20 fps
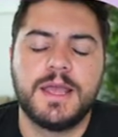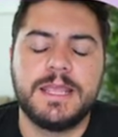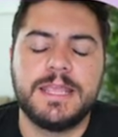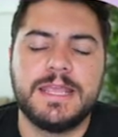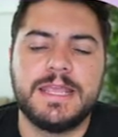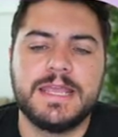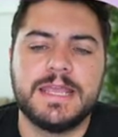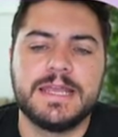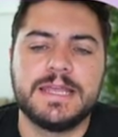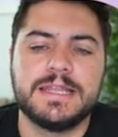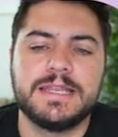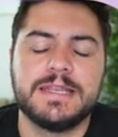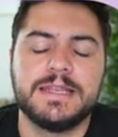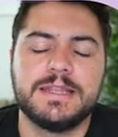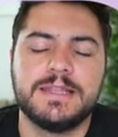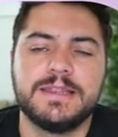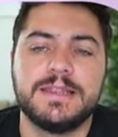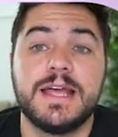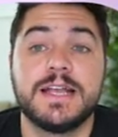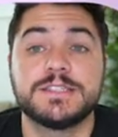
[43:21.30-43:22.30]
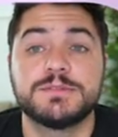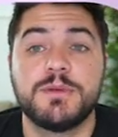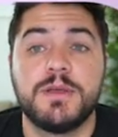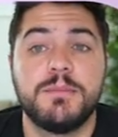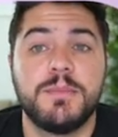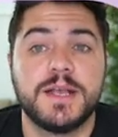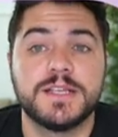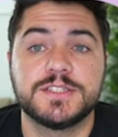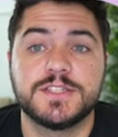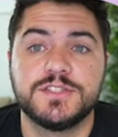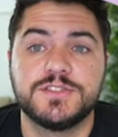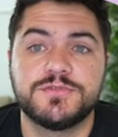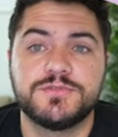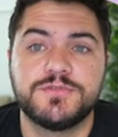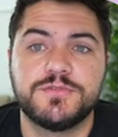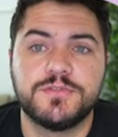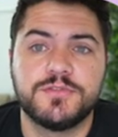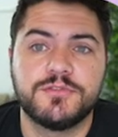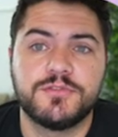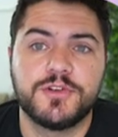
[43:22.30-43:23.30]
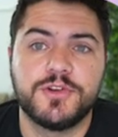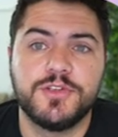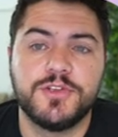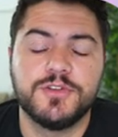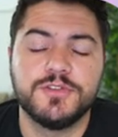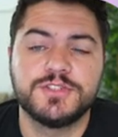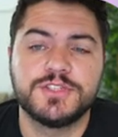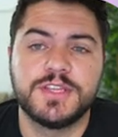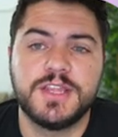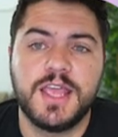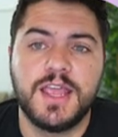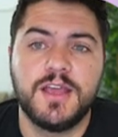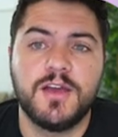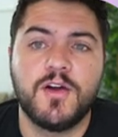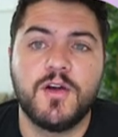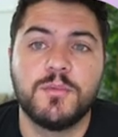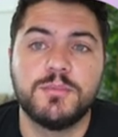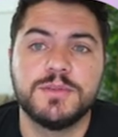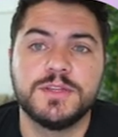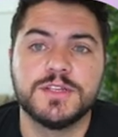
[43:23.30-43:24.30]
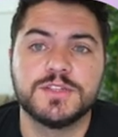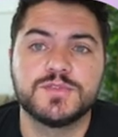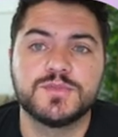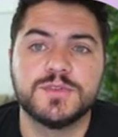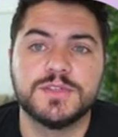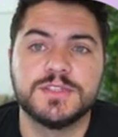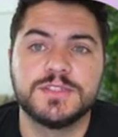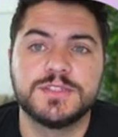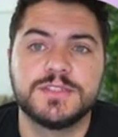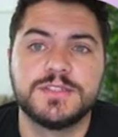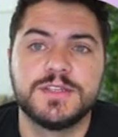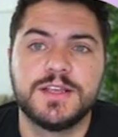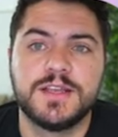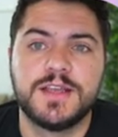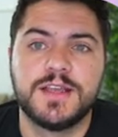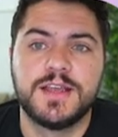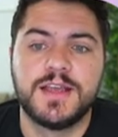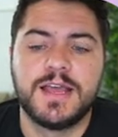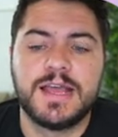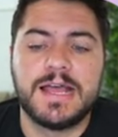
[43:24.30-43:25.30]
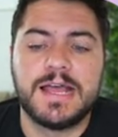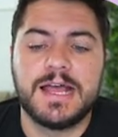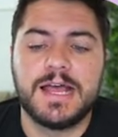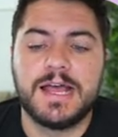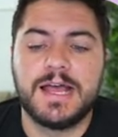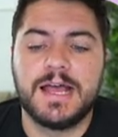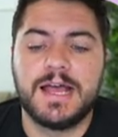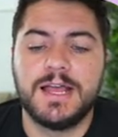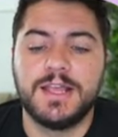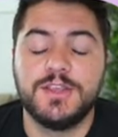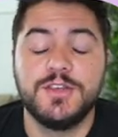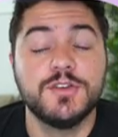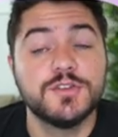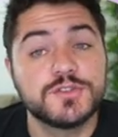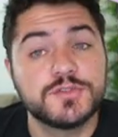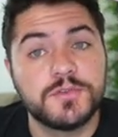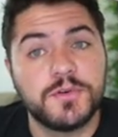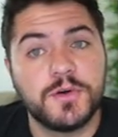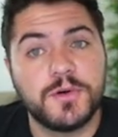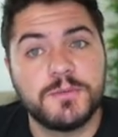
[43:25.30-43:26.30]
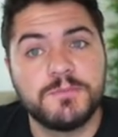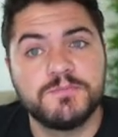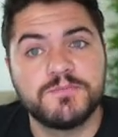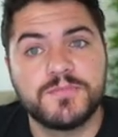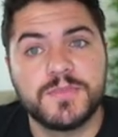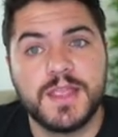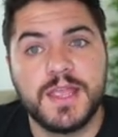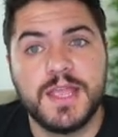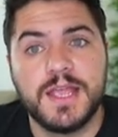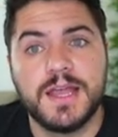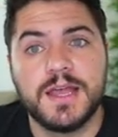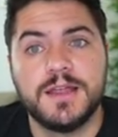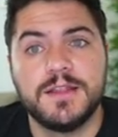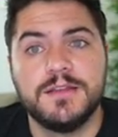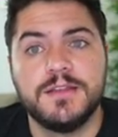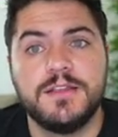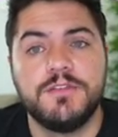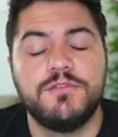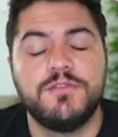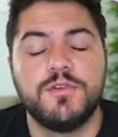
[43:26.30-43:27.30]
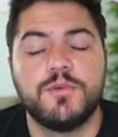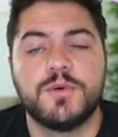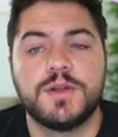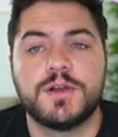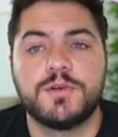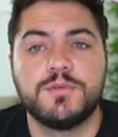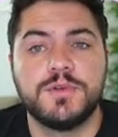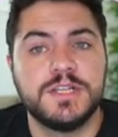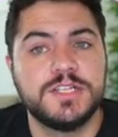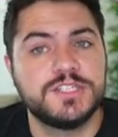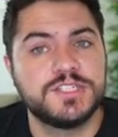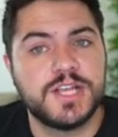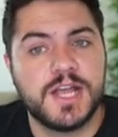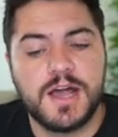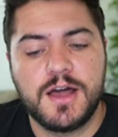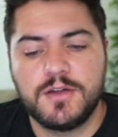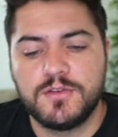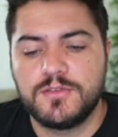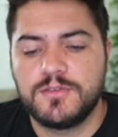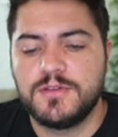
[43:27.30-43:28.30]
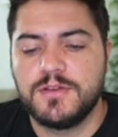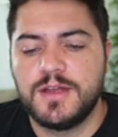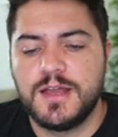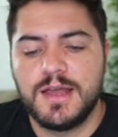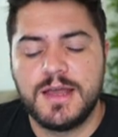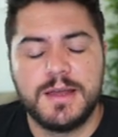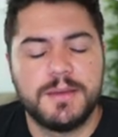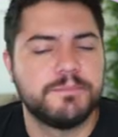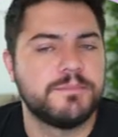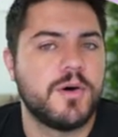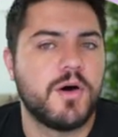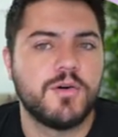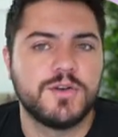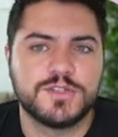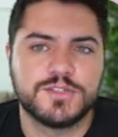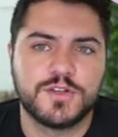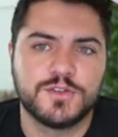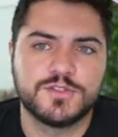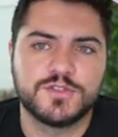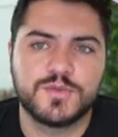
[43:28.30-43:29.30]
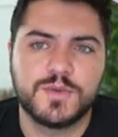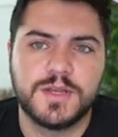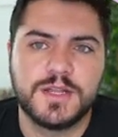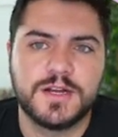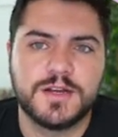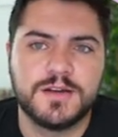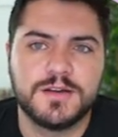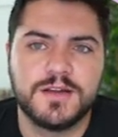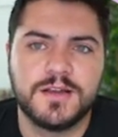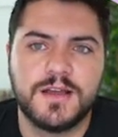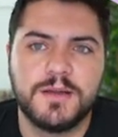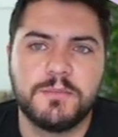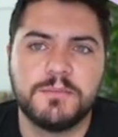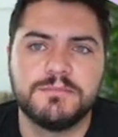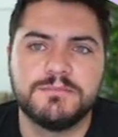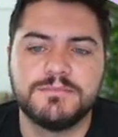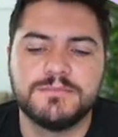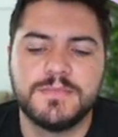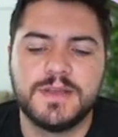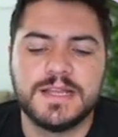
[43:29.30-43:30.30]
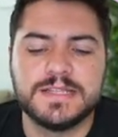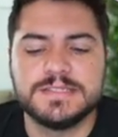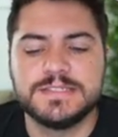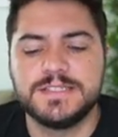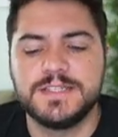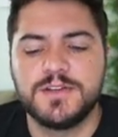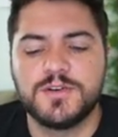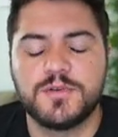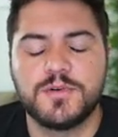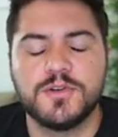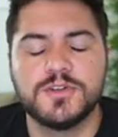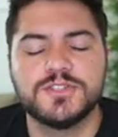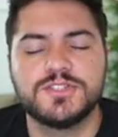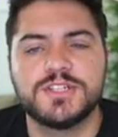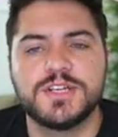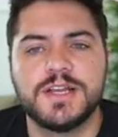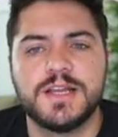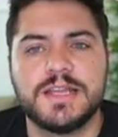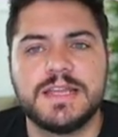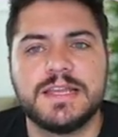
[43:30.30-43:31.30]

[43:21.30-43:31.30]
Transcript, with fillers: And that's my message for you today. I hope this was uh, useful. And if you want to reach out, uh, I'm always on Twitter. I'm at Zeno Rocha.